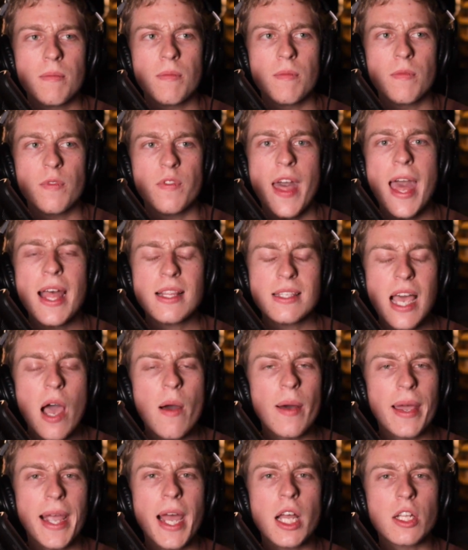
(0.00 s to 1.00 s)
that's
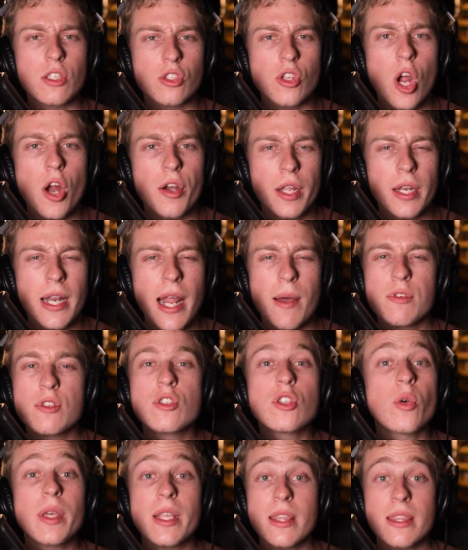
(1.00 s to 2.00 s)
how I got started. And I was
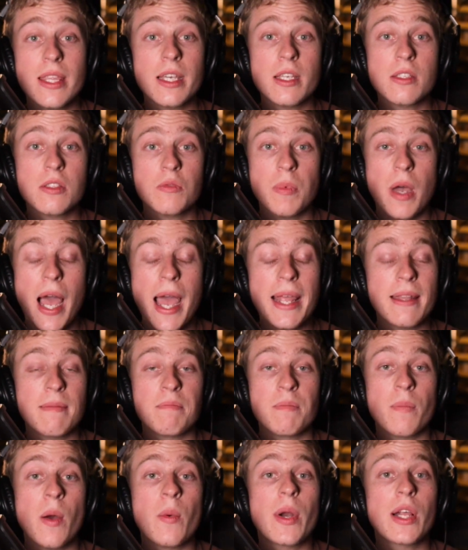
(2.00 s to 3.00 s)
doing things. When
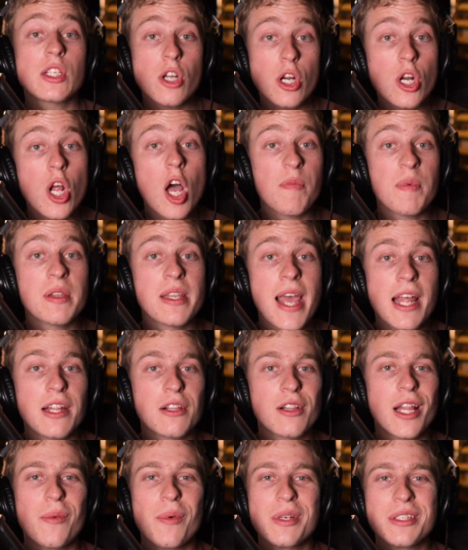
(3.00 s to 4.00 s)
I started Hoffman
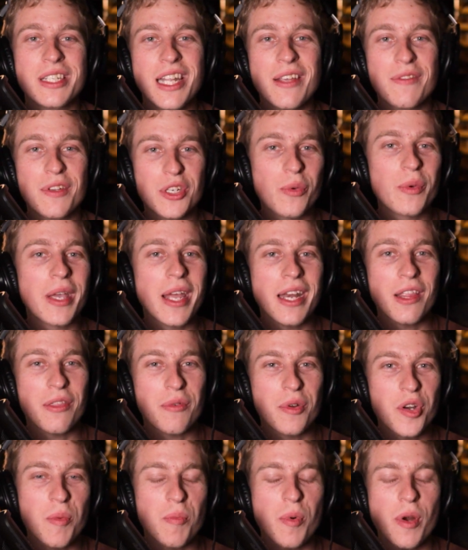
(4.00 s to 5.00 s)
Tactical, I wasn't even doing any
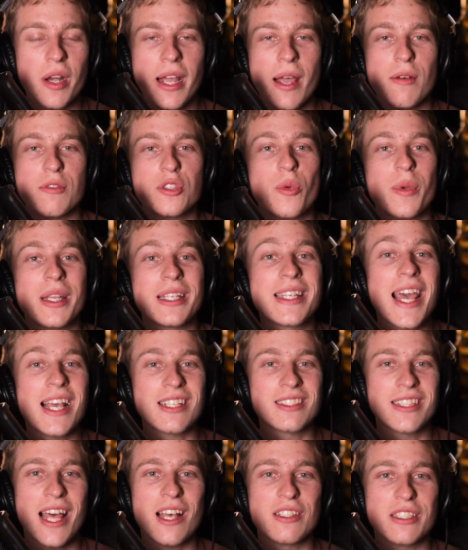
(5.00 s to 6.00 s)
3D printing. I was doing
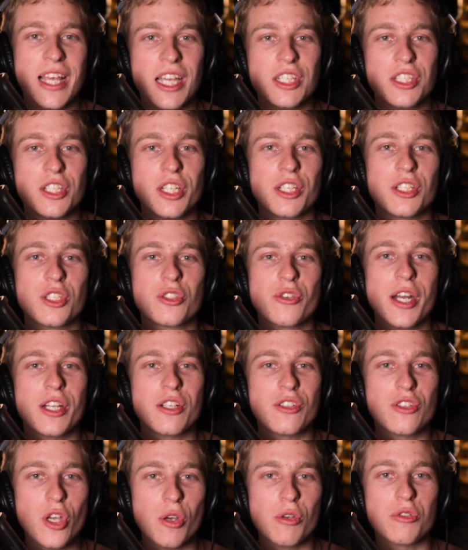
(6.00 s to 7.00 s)
textiles, actually, trying
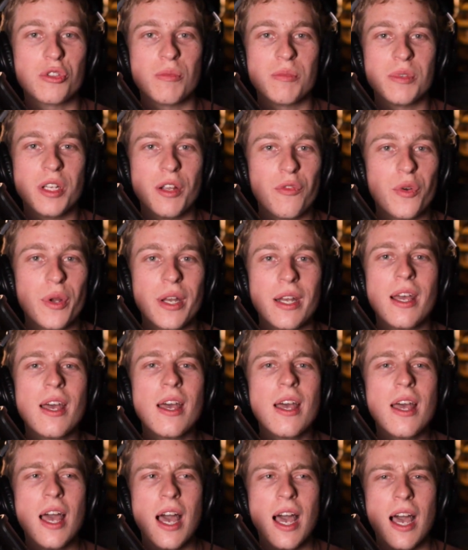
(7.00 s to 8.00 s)
to sew some different
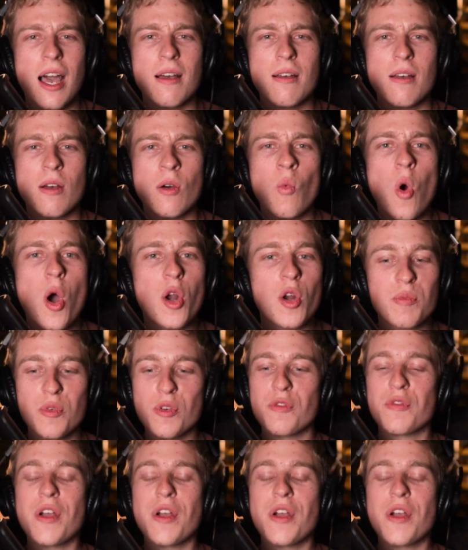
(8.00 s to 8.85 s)
waterproof